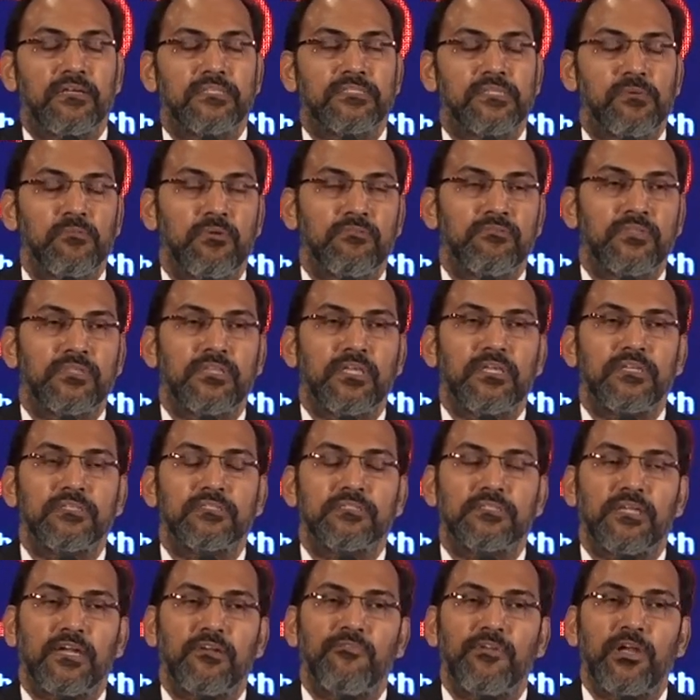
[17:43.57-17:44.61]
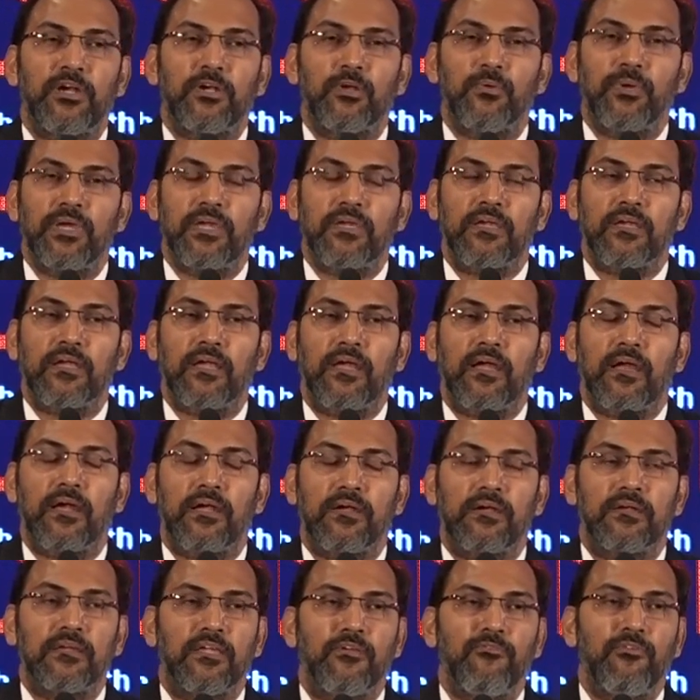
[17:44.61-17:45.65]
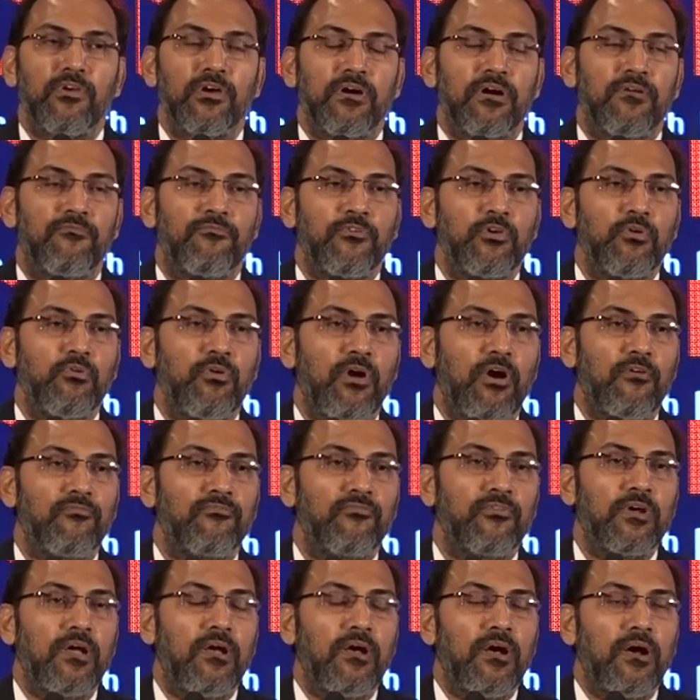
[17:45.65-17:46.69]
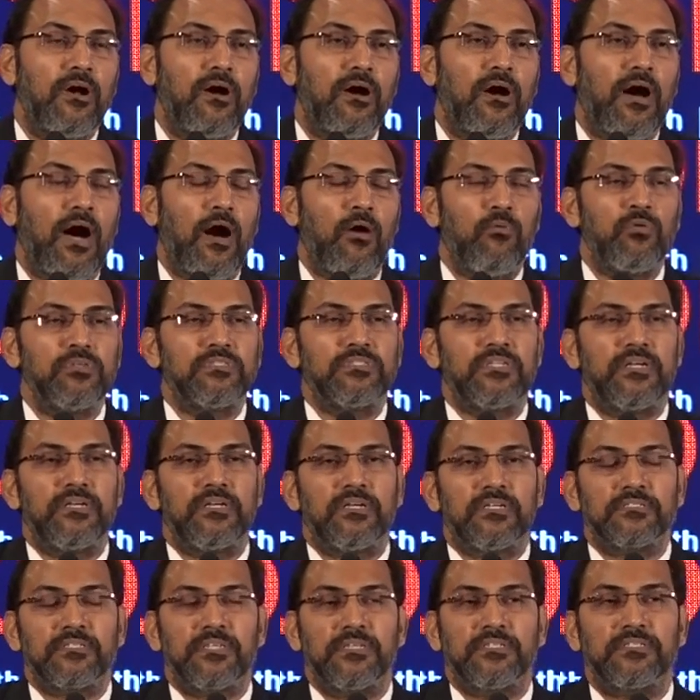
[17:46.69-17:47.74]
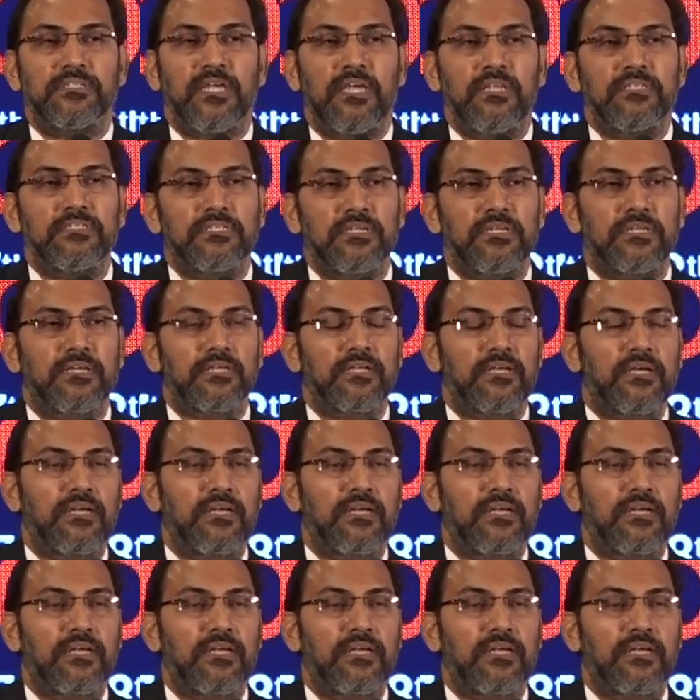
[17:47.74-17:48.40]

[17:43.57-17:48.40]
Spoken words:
some of the things that we are doing and give you a view of how is the industry changing.